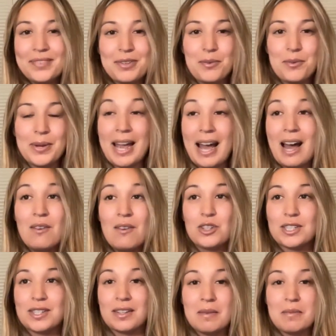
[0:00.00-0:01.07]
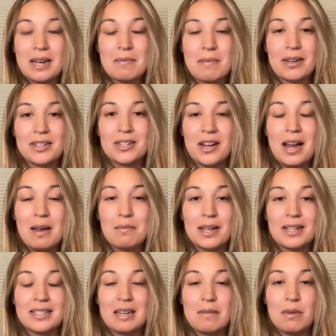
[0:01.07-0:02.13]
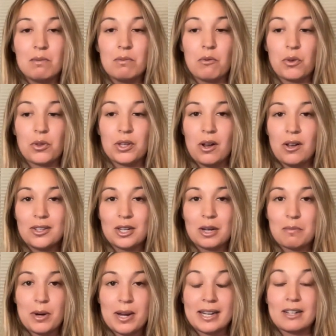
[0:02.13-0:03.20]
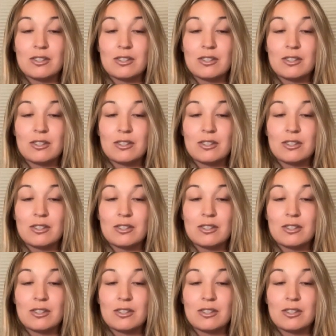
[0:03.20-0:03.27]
we have just a limited amount of time, less than a month before the All-Star break,